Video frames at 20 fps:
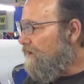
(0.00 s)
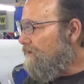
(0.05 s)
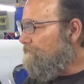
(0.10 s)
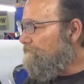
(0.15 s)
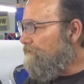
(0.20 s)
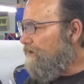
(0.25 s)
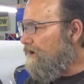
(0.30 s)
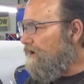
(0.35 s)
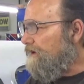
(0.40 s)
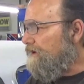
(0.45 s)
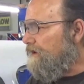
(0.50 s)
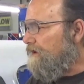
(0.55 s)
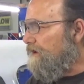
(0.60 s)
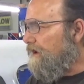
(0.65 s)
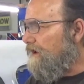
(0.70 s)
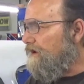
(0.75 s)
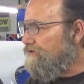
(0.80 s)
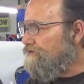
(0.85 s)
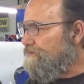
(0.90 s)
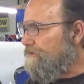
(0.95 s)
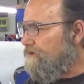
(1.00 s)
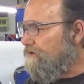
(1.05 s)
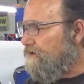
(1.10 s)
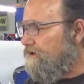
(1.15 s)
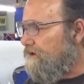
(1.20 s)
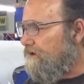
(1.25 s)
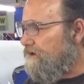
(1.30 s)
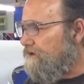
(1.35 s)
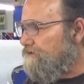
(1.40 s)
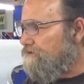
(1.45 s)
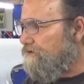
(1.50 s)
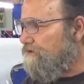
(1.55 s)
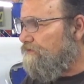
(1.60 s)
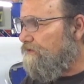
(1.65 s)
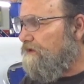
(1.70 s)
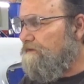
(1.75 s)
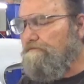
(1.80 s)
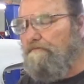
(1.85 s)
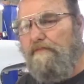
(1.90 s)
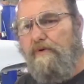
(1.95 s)
But he asked me to get it to
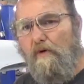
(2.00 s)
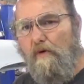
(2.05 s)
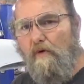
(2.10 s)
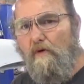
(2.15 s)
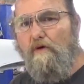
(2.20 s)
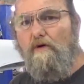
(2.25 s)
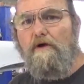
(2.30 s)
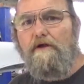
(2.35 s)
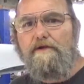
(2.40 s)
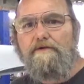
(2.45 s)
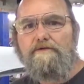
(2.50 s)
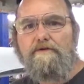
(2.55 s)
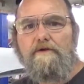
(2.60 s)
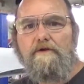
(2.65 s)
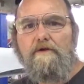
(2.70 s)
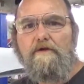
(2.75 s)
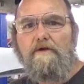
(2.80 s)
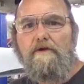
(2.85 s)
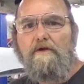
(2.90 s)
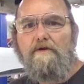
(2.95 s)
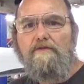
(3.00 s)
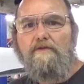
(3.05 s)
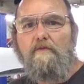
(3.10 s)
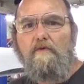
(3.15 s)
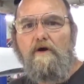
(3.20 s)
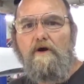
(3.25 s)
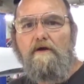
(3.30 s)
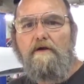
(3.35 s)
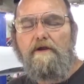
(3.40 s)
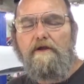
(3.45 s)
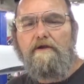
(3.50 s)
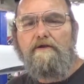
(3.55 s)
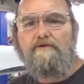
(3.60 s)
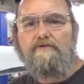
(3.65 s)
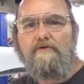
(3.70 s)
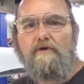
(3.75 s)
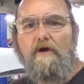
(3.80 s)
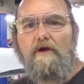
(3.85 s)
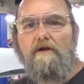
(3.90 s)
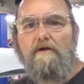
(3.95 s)
the point where he can
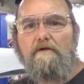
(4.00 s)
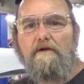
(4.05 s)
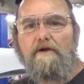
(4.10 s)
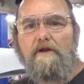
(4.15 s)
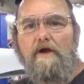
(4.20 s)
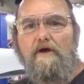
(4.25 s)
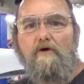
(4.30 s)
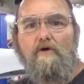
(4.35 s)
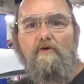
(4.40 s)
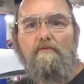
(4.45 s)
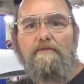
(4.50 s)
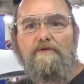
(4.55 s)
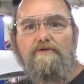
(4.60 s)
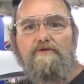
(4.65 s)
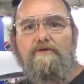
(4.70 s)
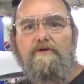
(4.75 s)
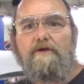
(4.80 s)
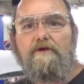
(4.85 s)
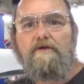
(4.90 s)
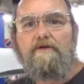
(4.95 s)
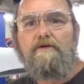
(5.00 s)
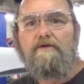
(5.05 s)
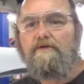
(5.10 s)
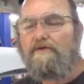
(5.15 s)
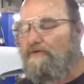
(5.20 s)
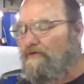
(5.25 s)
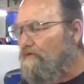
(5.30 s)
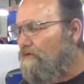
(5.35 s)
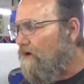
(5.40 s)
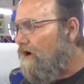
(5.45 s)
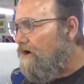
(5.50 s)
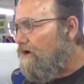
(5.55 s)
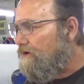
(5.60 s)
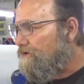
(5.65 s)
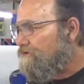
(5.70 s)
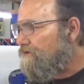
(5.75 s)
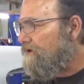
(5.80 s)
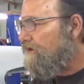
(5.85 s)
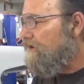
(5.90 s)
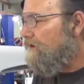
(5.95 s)
trailer it home and stick it in his garage.
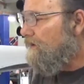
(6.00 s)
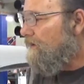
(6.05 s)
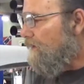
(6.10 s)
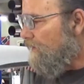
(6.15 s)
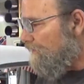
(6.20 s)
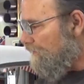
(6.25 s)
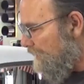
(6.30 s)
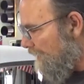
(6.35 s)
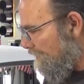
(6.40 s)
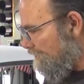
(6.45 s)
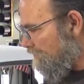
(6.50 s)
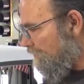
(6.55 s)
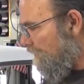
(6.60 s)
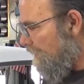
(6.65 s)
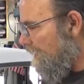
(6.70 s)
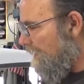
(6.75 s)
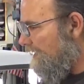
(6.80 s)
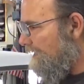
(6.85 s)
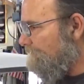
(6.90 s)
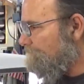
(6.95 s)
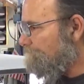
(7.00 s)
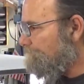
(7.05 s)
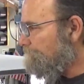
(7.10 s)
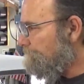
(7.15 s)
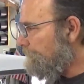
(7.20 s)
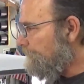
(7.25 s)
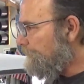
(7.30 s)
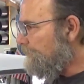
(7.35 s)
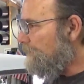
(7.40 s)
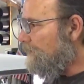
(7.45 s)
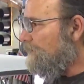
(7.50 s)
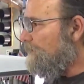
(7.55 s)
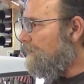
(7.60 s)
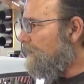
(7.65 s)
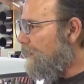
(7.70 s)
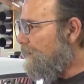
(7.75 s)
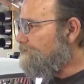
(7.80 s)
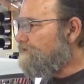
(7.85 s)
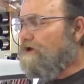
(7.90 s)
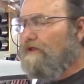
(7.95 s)
That's why
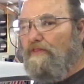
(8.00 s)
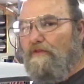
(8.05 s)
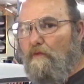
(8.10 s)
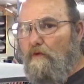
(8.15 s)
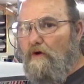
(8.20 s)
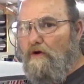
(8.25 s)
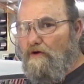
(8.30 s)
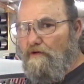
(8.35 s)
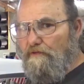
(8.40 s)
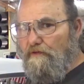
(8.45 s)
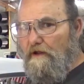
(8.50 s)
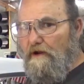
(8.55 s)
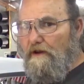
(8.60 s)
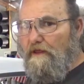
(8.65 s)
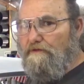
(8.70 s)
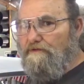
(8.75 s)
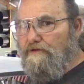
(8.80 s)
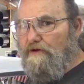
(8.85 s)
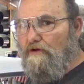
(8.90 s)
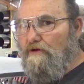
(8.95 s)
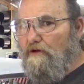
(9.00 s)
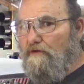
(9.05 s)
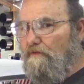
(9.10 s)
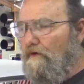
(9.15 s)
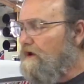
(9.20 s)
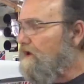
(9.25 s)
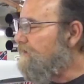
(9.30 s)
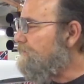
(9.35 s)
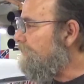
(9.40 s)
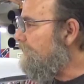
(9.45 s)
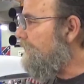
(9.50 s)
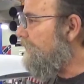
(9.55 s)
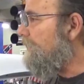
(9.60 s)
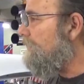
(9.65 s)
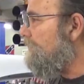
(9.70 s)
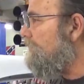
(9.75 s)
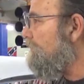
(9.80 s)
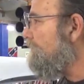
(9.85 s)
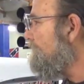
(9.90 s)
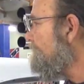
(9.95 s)
I've done the work that I've done right
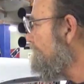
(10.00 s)
now